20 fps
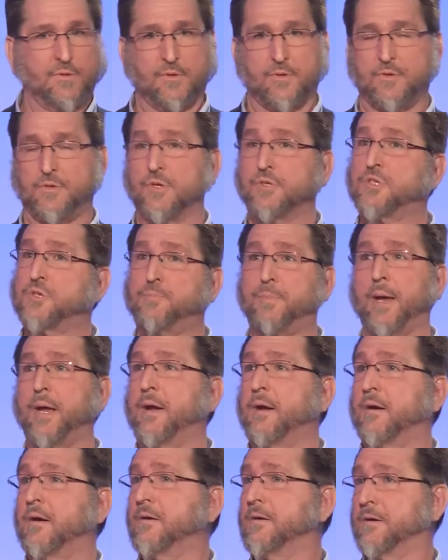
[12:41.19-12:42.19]

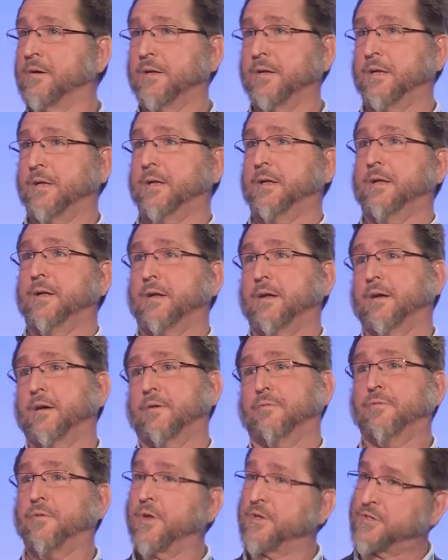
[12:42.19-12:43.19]
despair, uh,
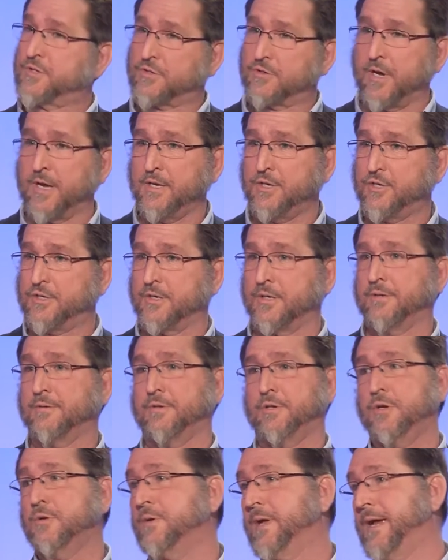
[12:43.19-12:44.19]
frustration,
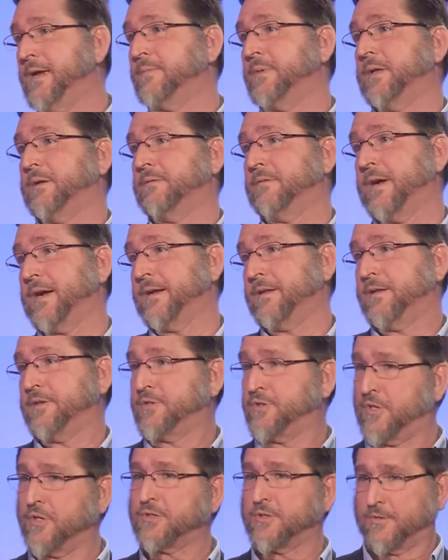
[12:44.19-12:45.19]
you name it, right?
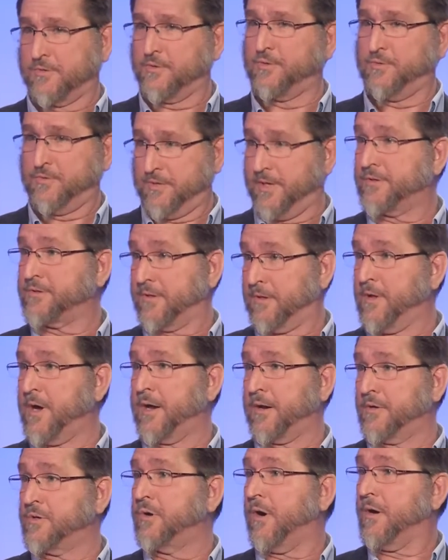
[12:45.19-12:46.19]
It's just, it's a
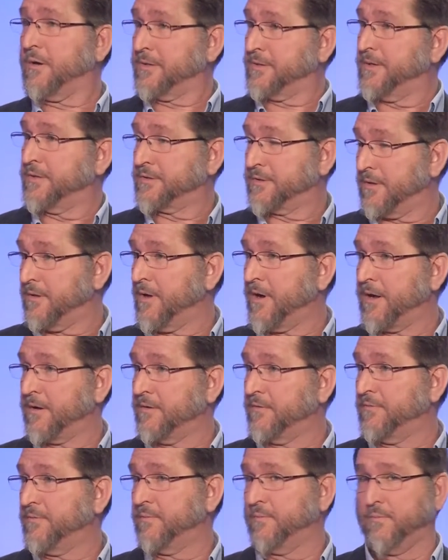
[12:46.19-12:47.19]
lot of darkness, a lot
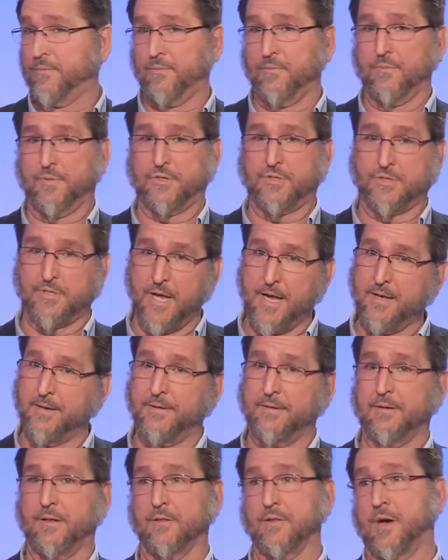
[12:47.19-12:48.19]
of
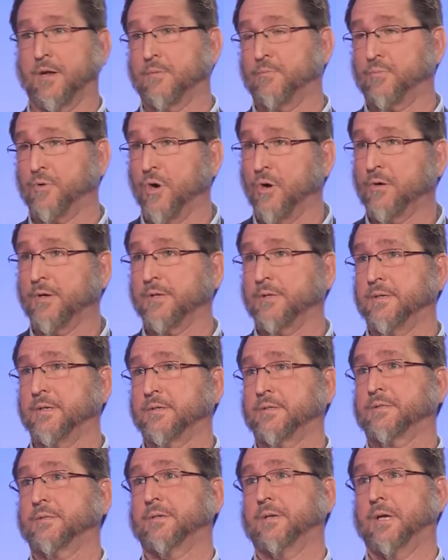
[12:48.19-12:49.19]
sin, a lot of
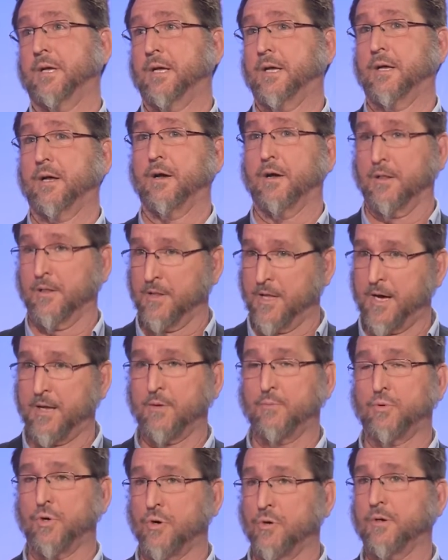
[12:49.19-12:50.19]
brokenness, a lot
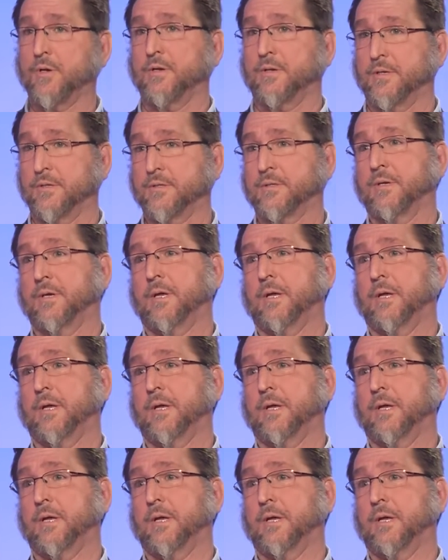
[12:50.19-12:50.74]
of brokenness.